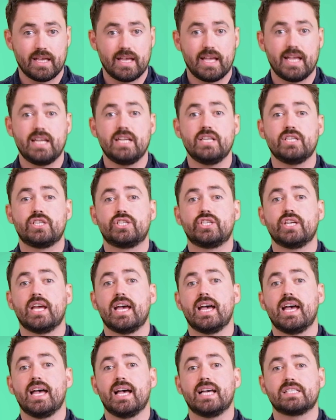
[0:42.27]
Each
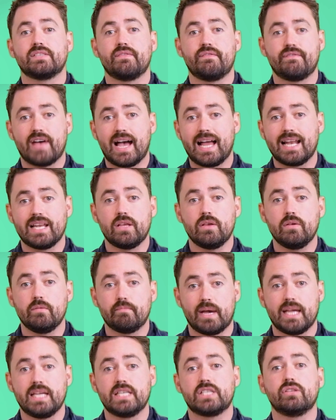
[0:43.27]
share has a value
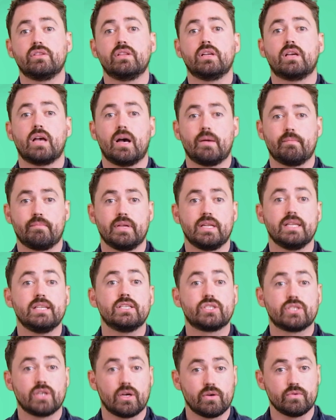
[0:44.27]
based on the company's
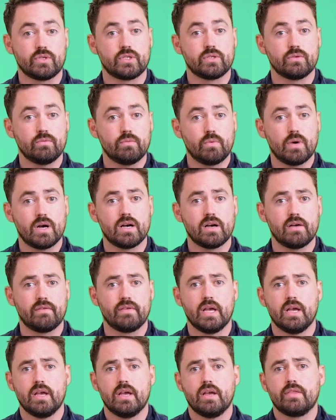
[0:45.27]
total worth.
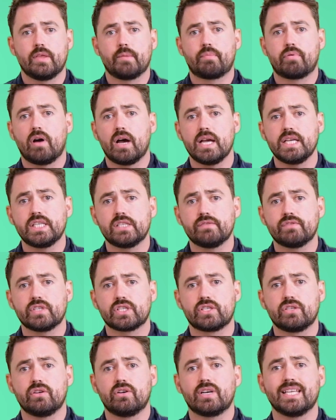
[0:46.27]
The price of a
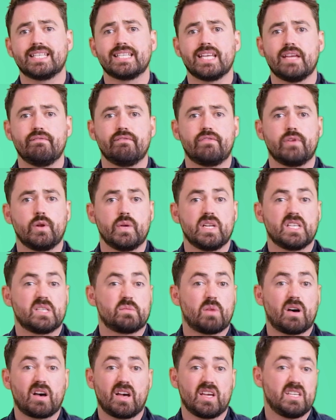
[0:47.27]
stock is influenced
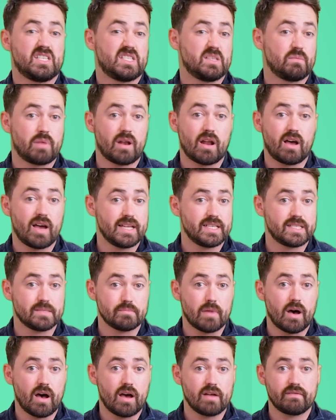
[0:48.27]
by supply and
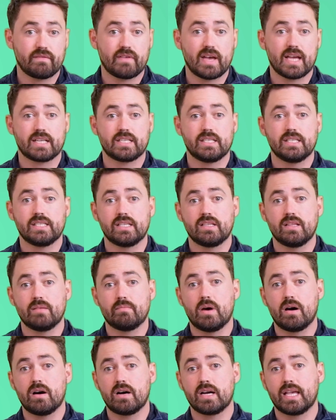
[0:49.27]
demand factors in the
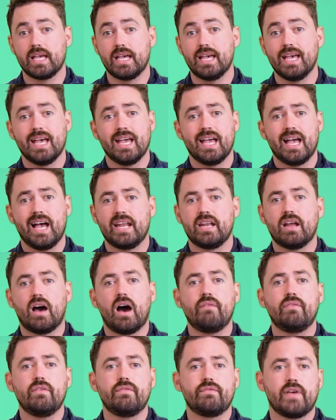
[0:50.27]
market and
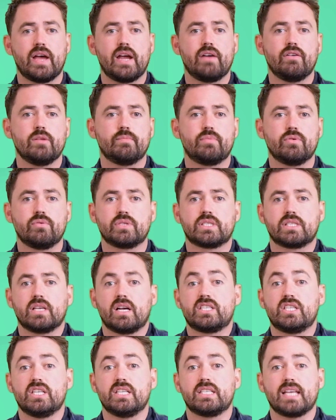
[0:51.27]
other variables
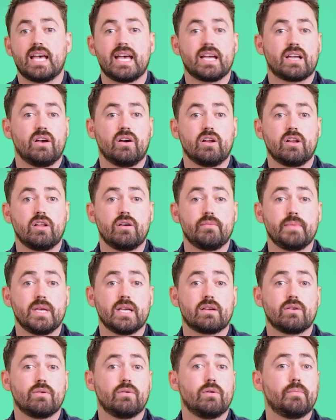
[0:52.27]
such as
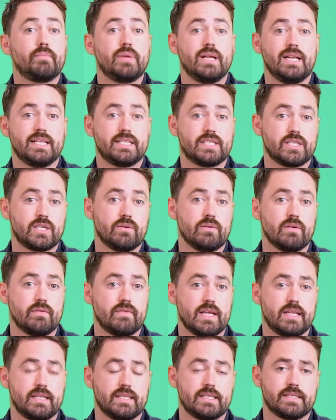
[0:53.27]
economic or political
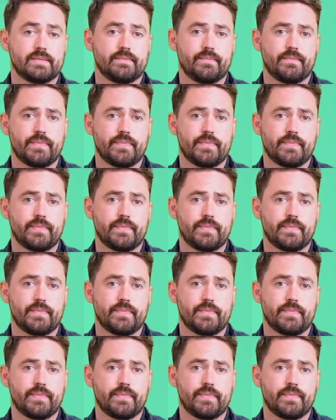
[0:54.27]
events.